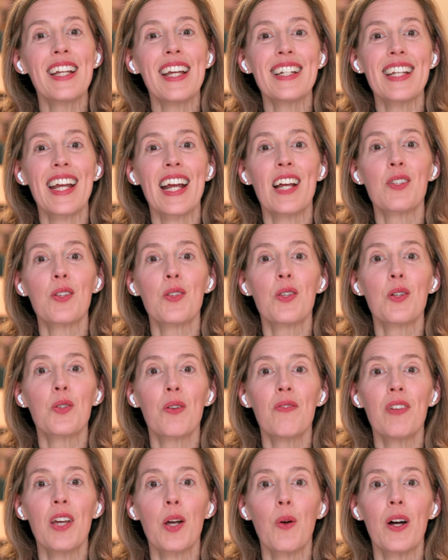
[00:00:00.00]
get to answer the
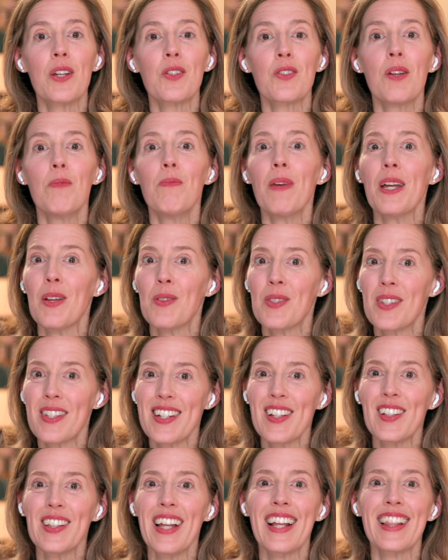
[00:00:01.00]
trivia question, but you'd
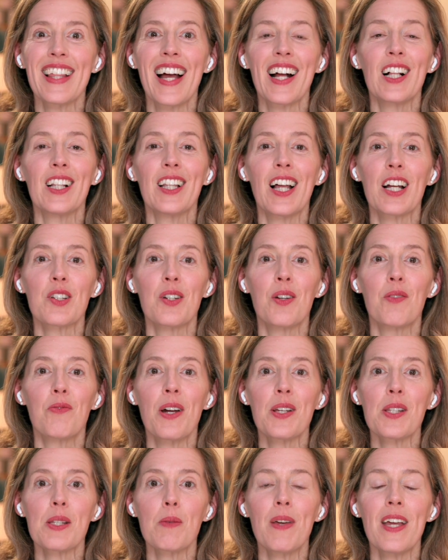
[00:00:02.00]
still like that collection of
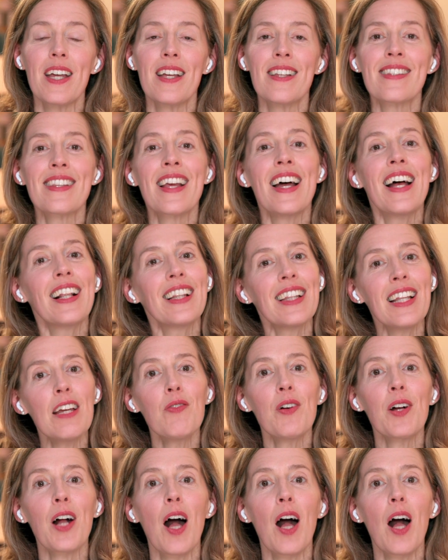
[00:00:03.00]
recipes, leave a